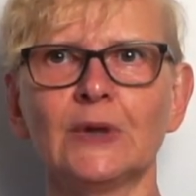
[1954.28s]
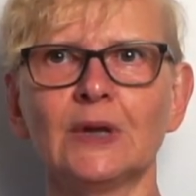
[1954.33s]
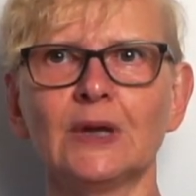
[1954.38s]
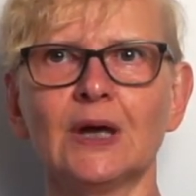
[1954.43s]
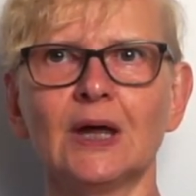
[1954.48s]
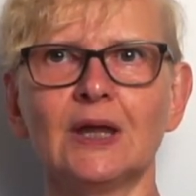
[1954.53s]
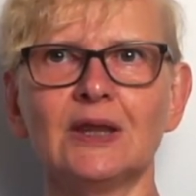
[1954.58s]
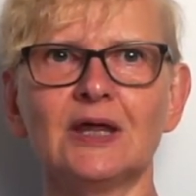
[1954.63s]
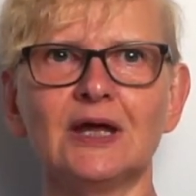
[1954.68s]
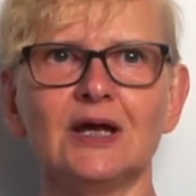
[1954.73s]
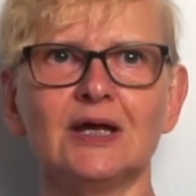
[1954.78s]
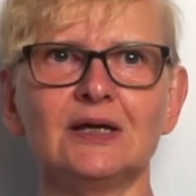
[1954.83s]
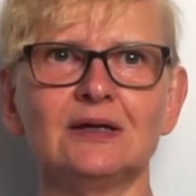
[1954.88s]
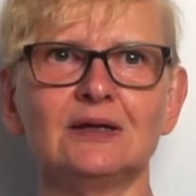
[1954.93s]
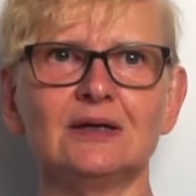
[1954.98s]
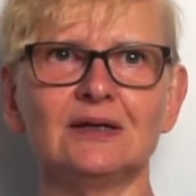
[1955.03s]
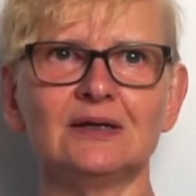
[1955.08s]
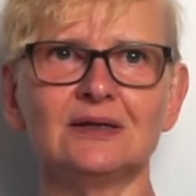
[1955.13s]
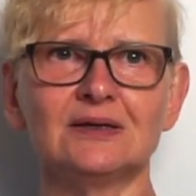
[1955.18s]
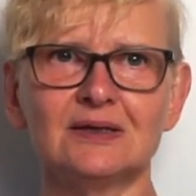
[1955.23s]
And then
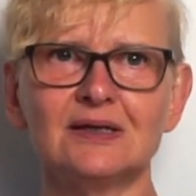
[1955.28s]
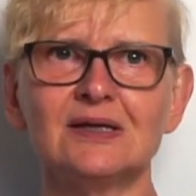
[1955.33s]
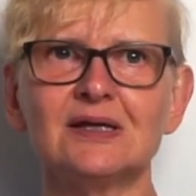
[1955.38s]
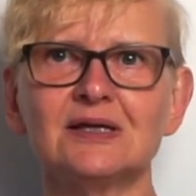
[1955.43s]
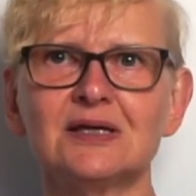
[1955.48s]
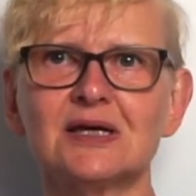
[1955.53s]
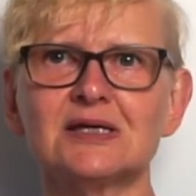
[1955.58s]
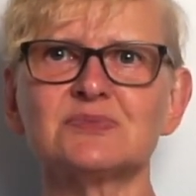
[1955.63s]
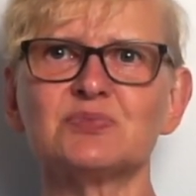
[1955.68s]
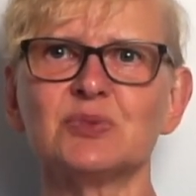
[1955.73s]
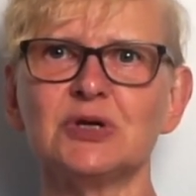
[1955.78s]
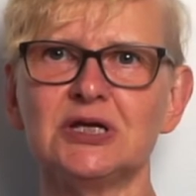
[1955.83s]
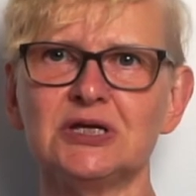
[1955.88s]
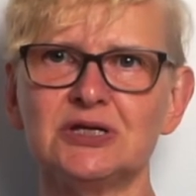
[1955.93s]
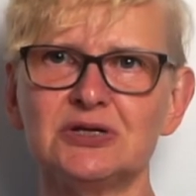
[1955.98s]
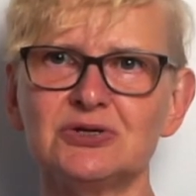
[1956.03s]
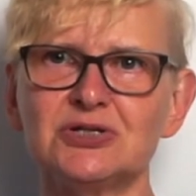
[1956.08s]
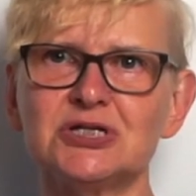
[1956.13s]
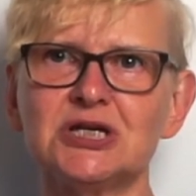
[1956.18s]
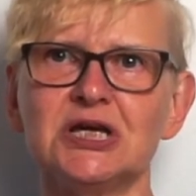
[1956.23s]
it has
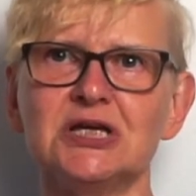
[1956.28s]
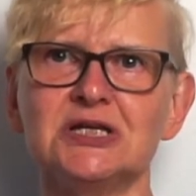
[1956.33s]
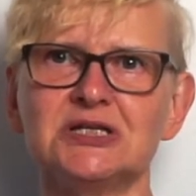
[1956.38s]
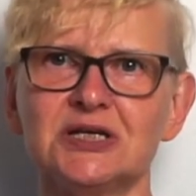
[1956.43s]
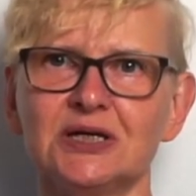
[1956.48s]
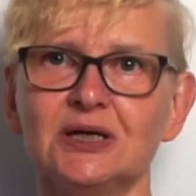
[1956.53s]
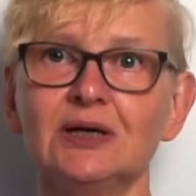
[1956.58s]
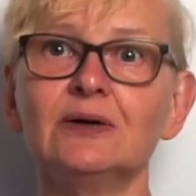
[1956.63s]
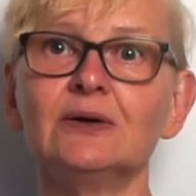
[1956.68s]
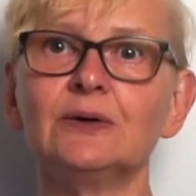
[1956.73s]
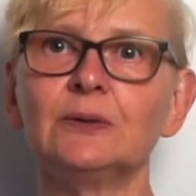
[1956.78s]
been changing